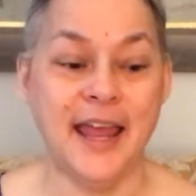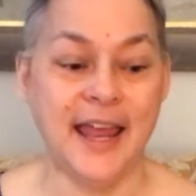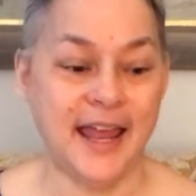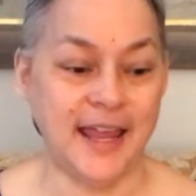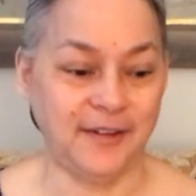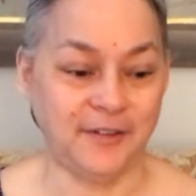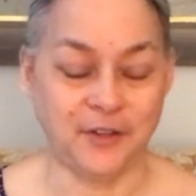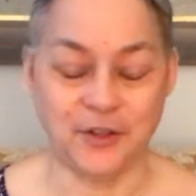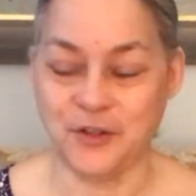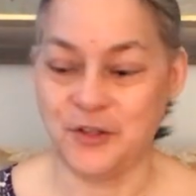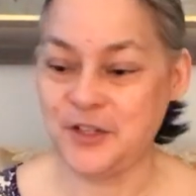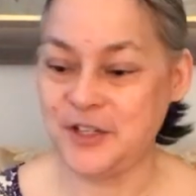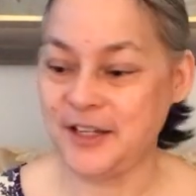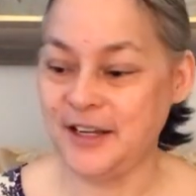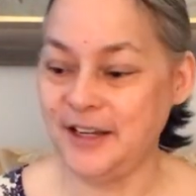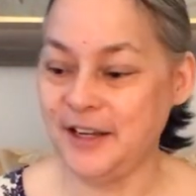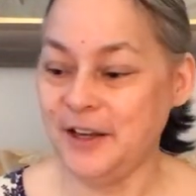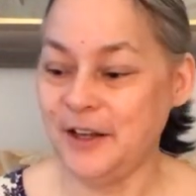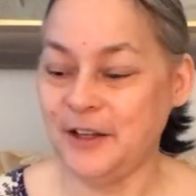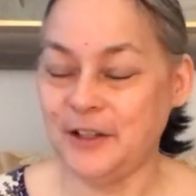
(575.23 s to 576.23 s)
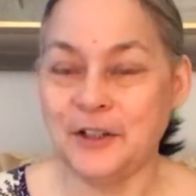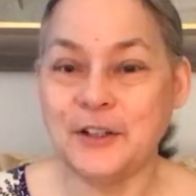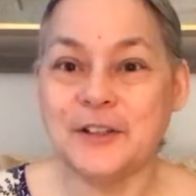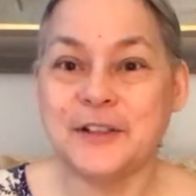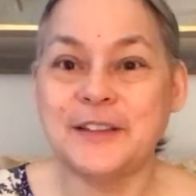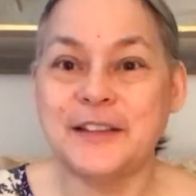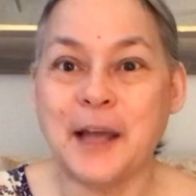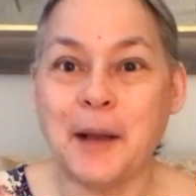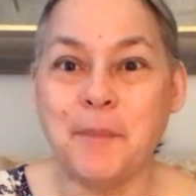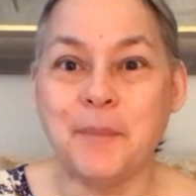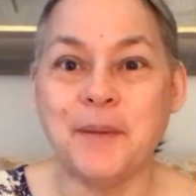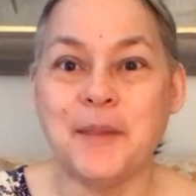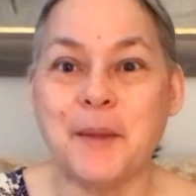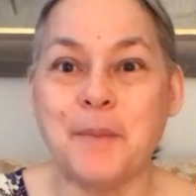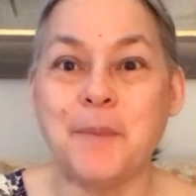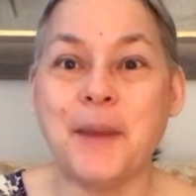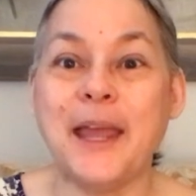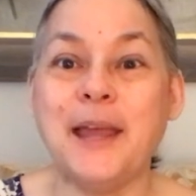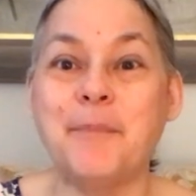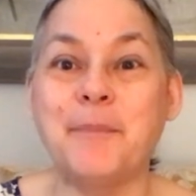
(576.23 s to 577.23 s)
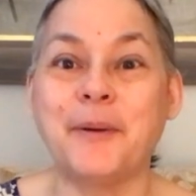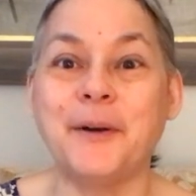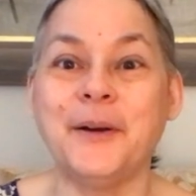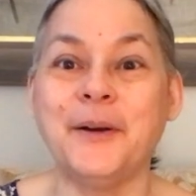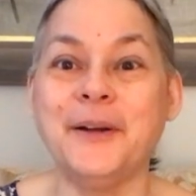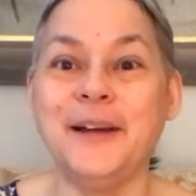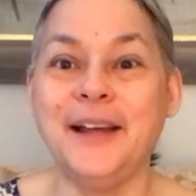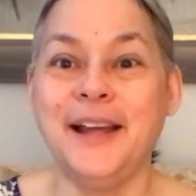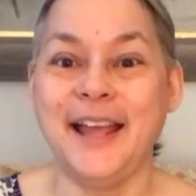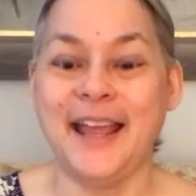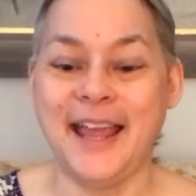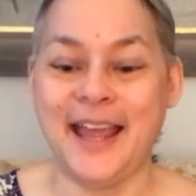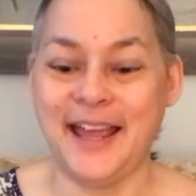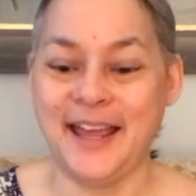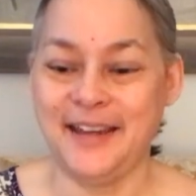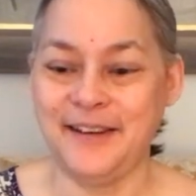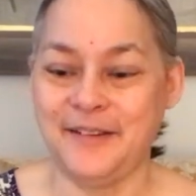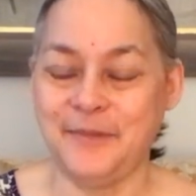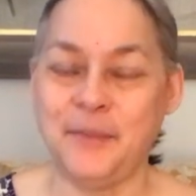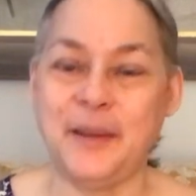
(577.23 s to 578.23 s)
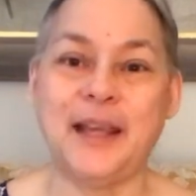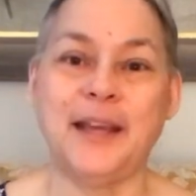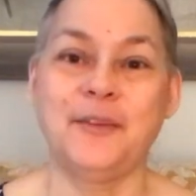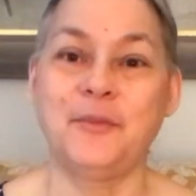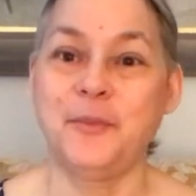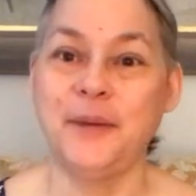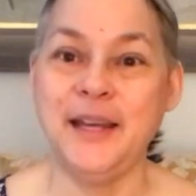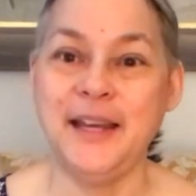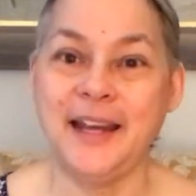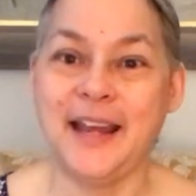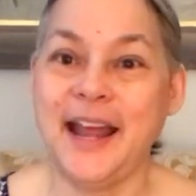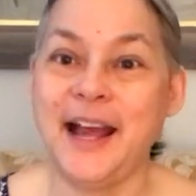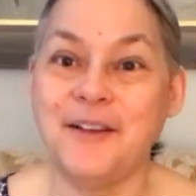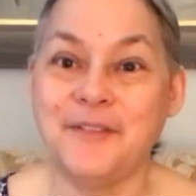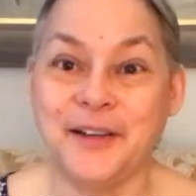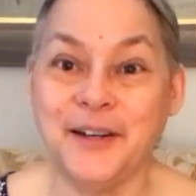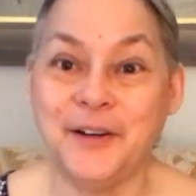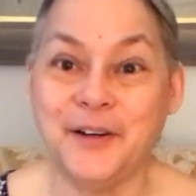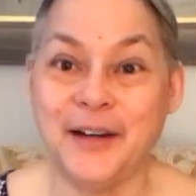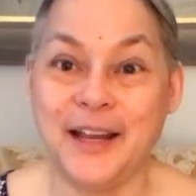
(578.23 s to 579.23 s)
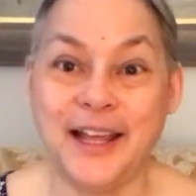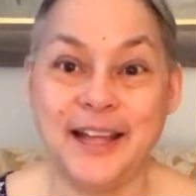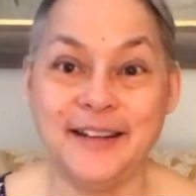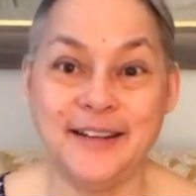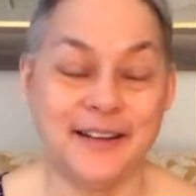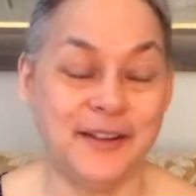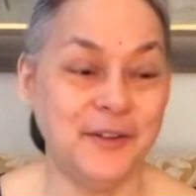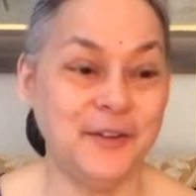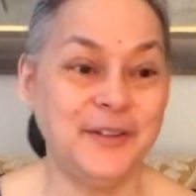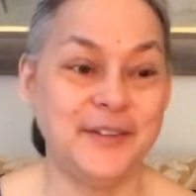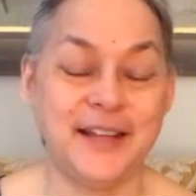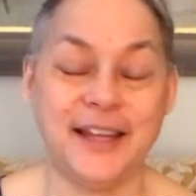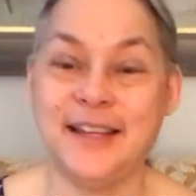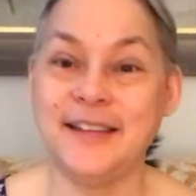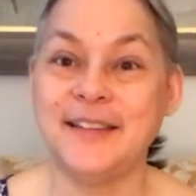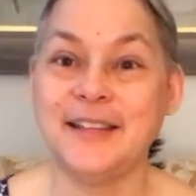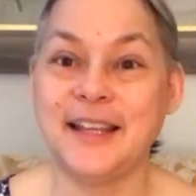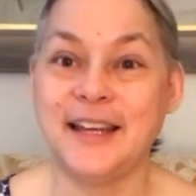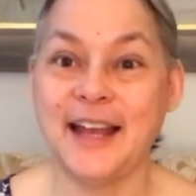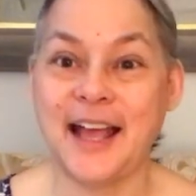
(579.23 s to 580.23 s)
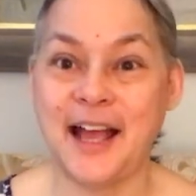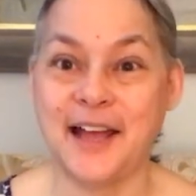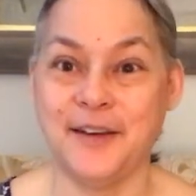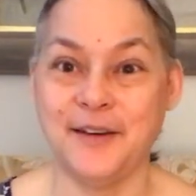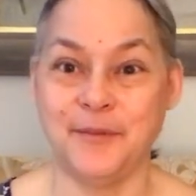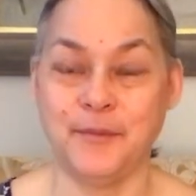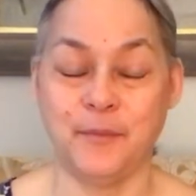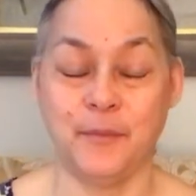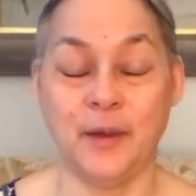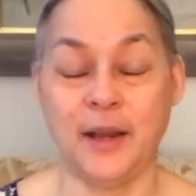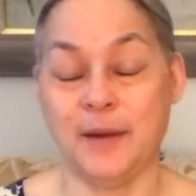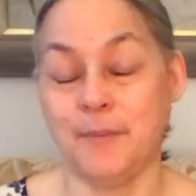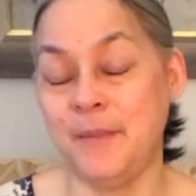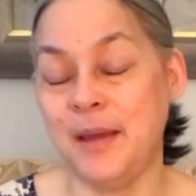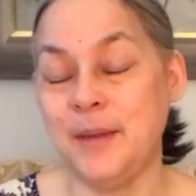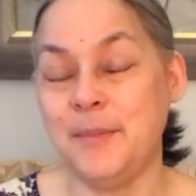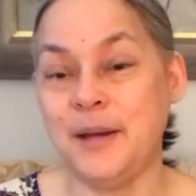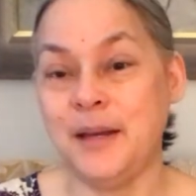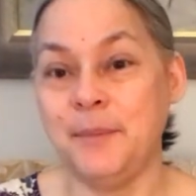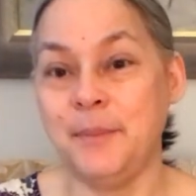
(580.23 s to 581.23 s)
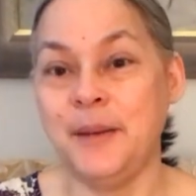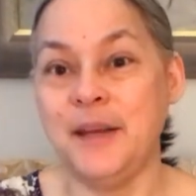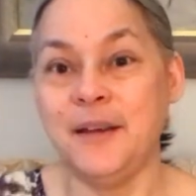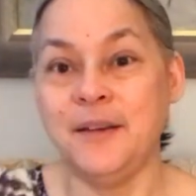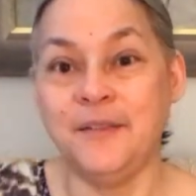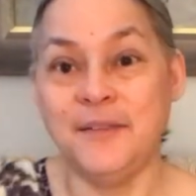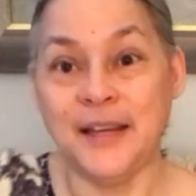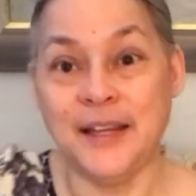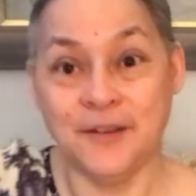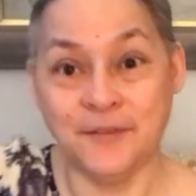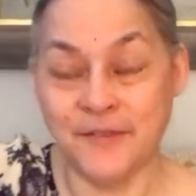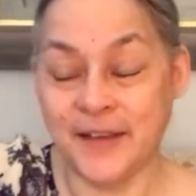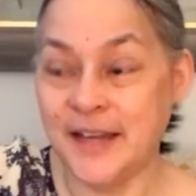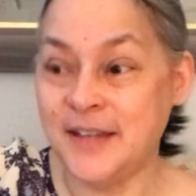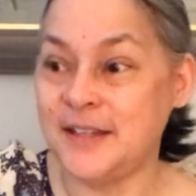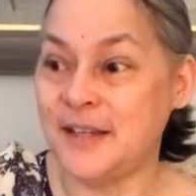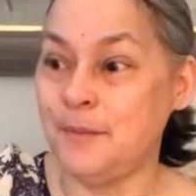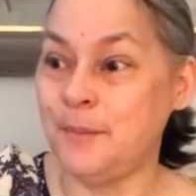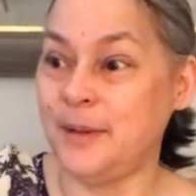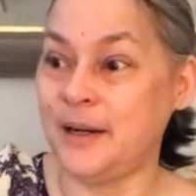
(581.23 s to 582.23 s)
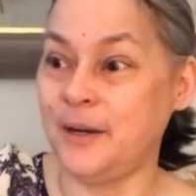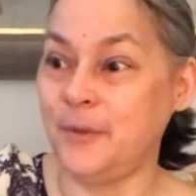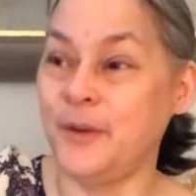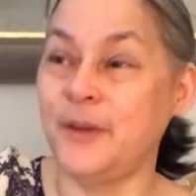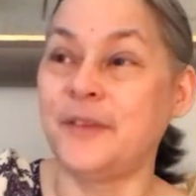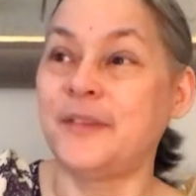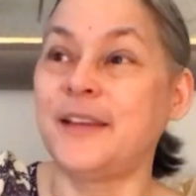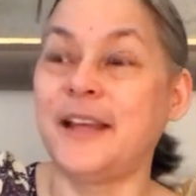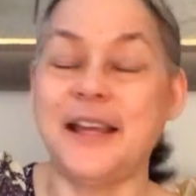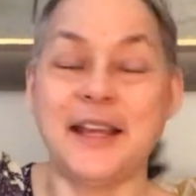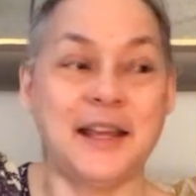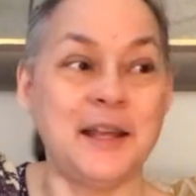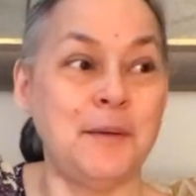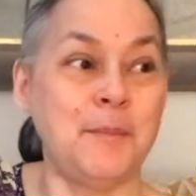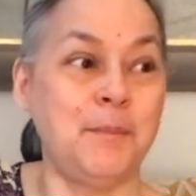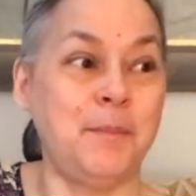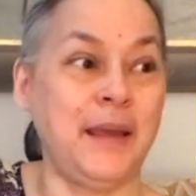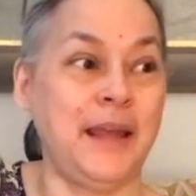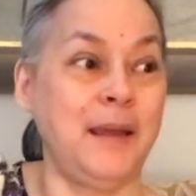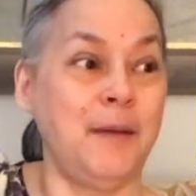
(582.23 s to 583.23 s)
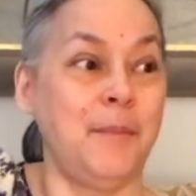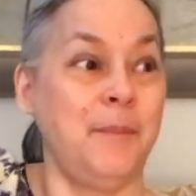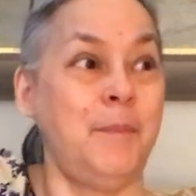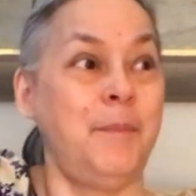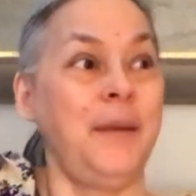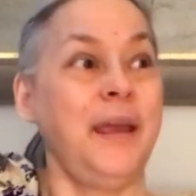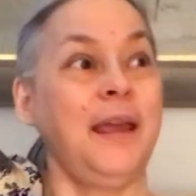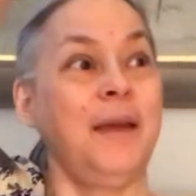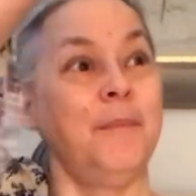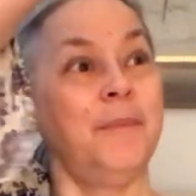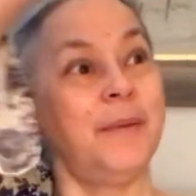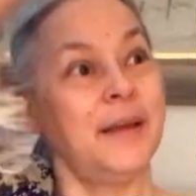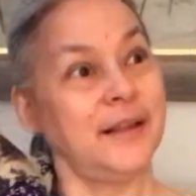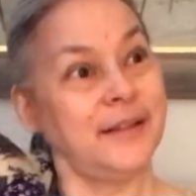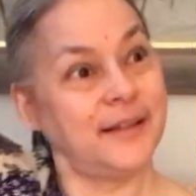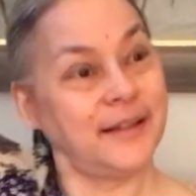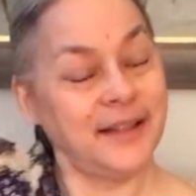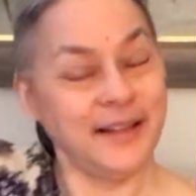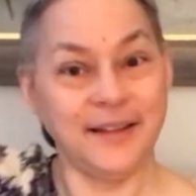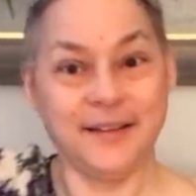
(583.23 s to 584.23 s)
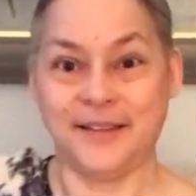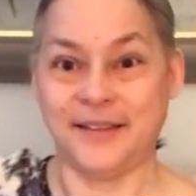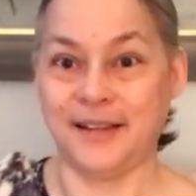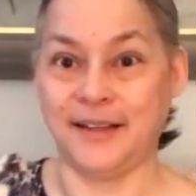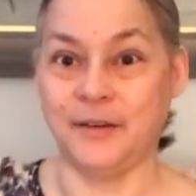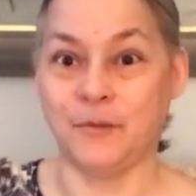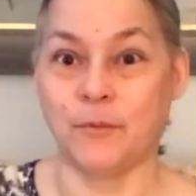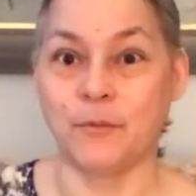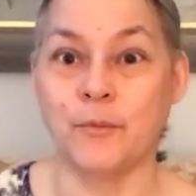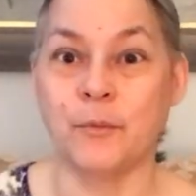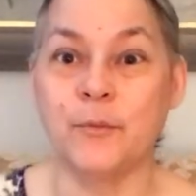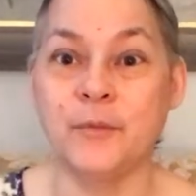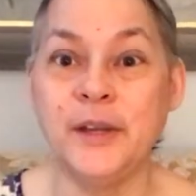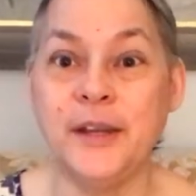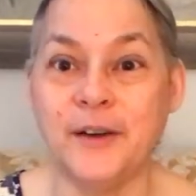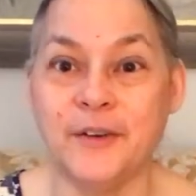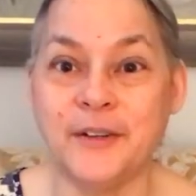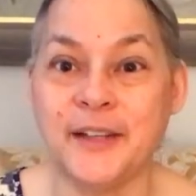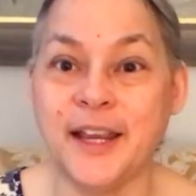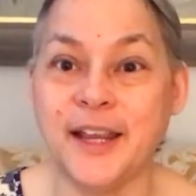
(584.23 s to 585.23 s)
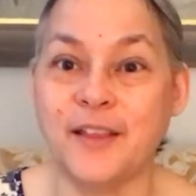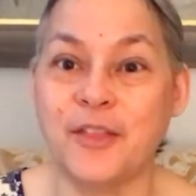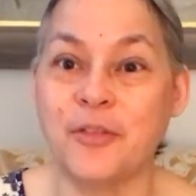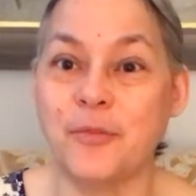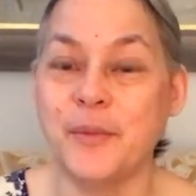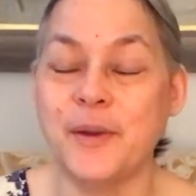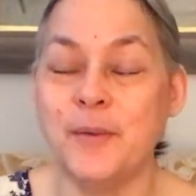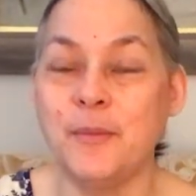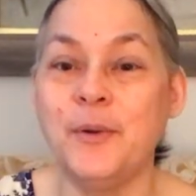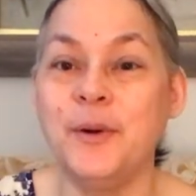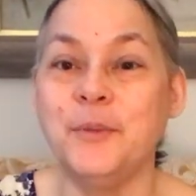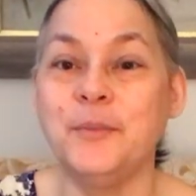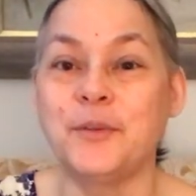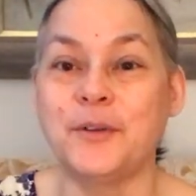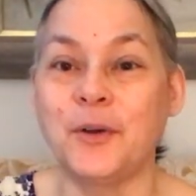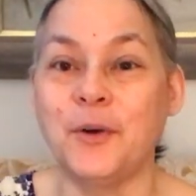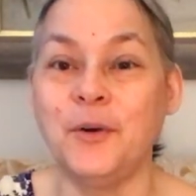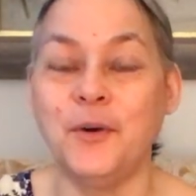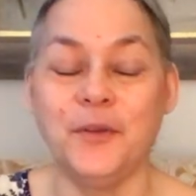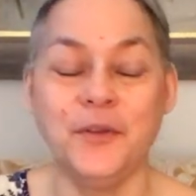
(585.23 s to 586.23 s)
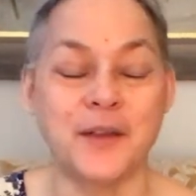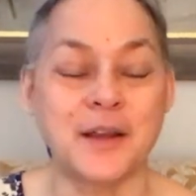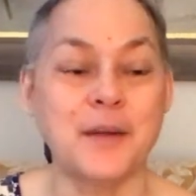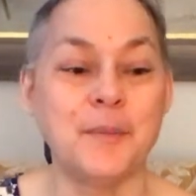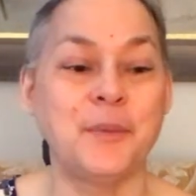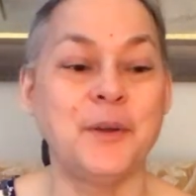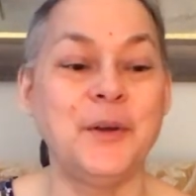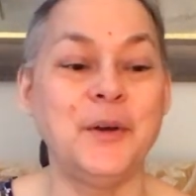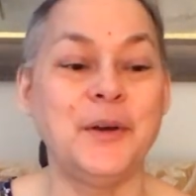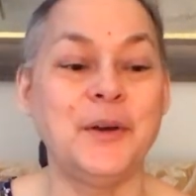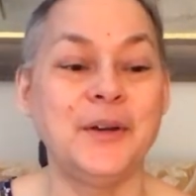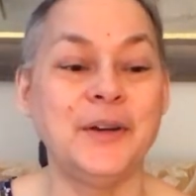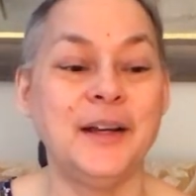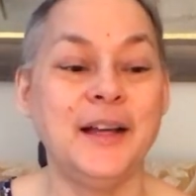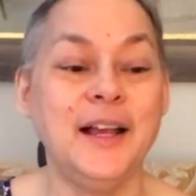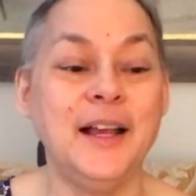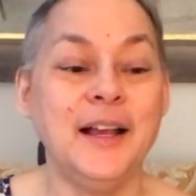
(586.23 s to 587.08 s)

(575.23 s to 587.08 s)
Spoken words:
And so she looked up in the paper, and because we didn't have internet those days, it had been invented, but it was like in big buildings that, you know, take three rooms to hold the computer.